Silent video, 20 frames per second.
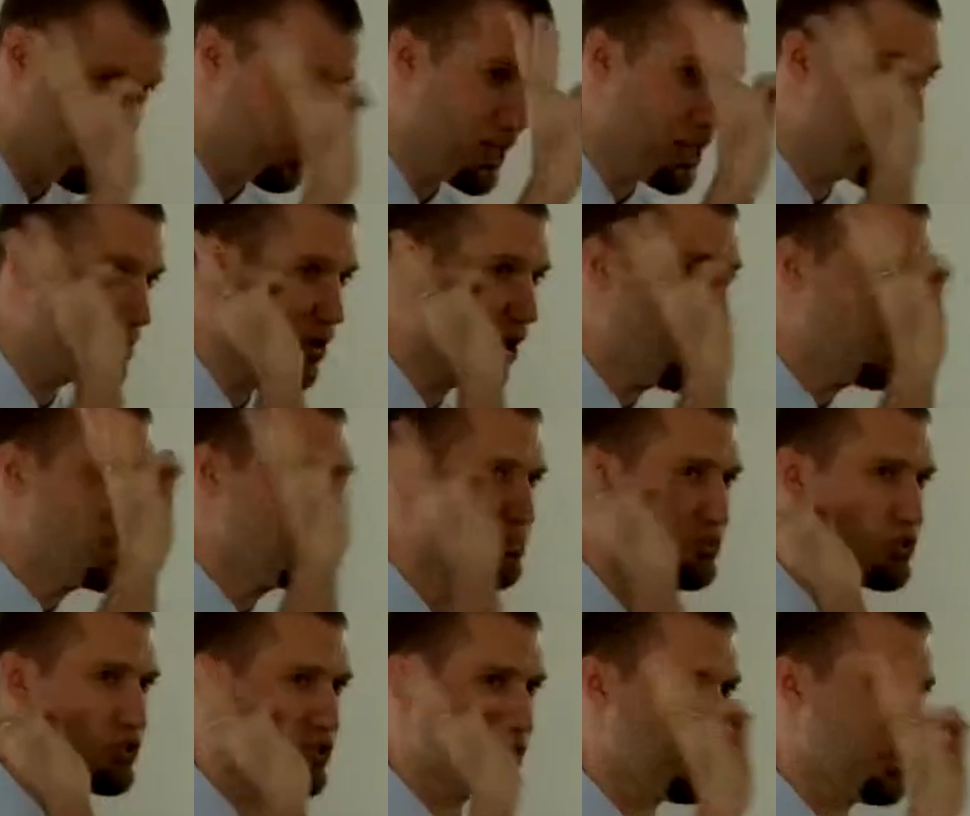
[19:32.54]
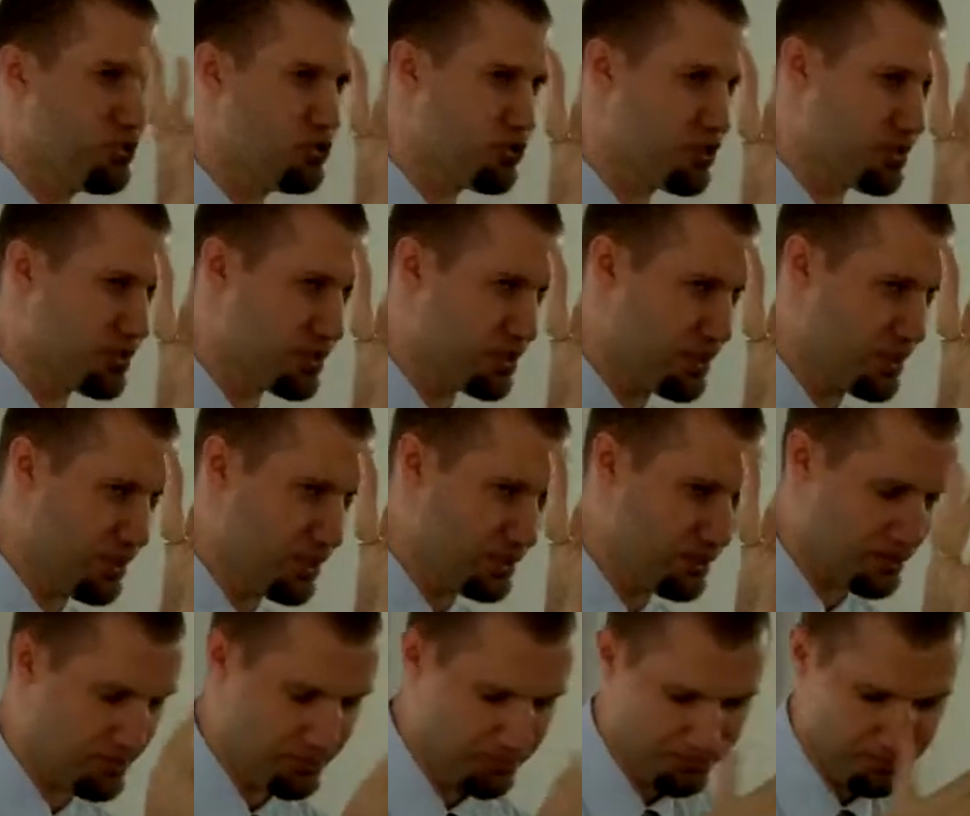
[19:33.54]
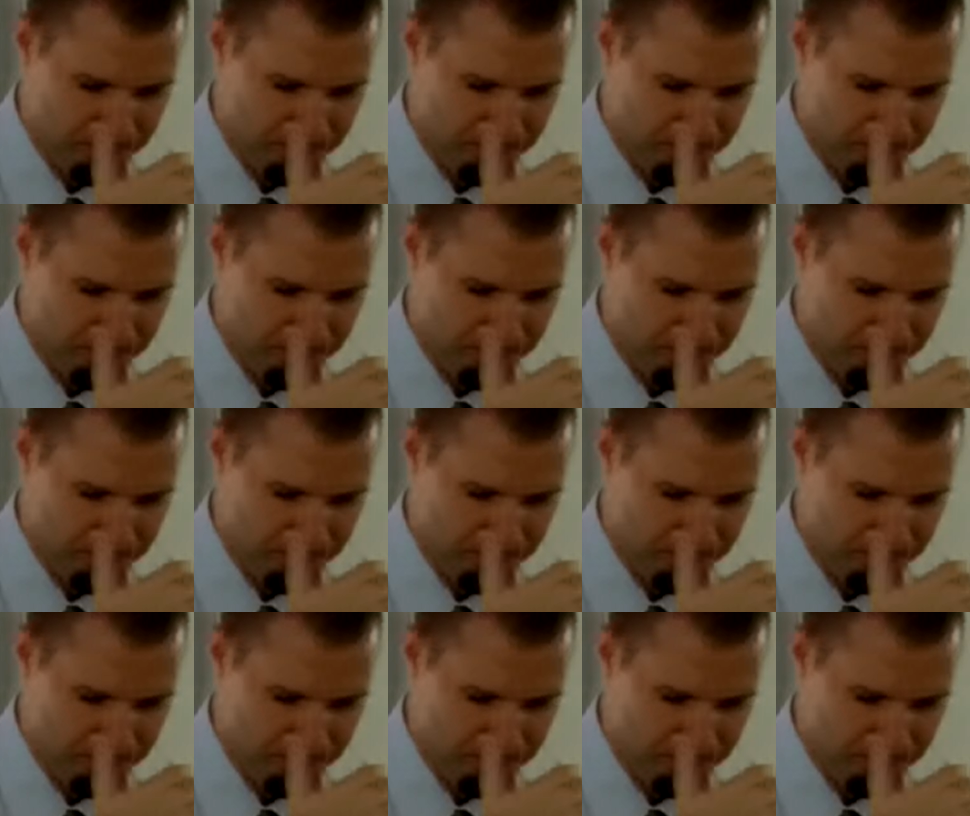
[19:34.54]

three possible solutions to this.